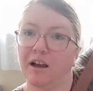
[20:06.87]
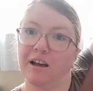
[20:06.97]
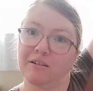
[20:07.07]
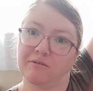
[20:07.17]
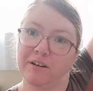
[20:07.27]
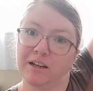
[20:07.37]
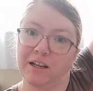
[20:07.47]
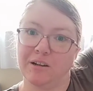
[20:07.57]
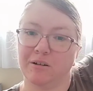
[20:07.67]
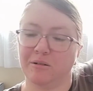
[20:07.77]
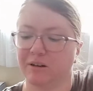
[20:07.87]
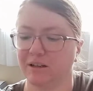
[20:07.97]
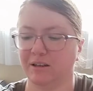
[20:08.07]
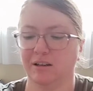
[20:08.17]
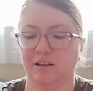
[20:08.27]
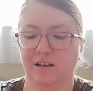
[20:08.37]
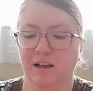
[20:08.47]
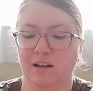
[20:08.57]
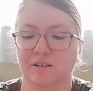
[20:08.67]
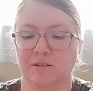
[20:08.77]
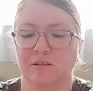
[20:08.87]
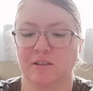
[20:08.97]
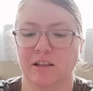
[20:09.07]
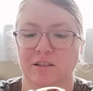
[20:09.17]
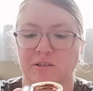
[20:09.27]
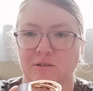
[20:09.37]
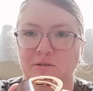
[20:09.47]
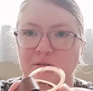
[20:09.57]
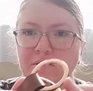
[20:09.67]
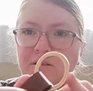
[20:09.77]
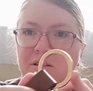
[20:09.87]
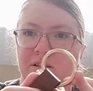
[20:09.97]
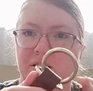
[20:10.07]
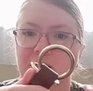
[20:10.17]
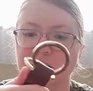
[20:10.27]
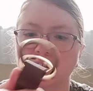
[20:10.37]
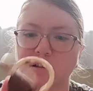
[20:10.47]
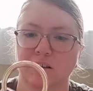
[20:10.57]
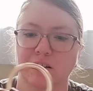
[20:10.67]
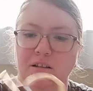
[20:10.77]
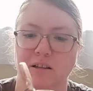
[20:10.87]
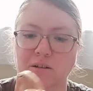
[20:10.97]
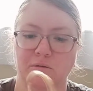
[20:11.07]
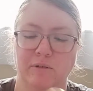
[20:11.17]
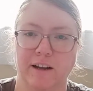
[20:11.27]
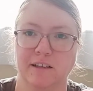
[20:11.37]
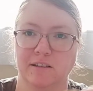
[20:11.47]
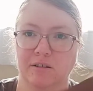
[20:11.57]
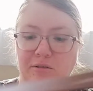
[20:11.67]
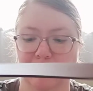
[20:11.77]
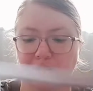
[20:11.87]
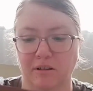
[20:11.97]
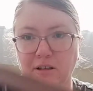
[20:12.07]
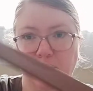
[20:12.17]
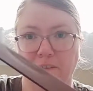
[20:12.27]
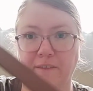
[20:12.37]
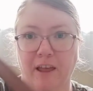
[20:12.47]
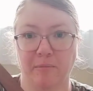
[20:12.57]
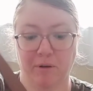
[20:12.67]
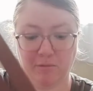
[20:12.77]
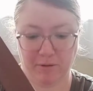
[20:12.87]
a really long one, and it's got these 2 little rings. I thought that might be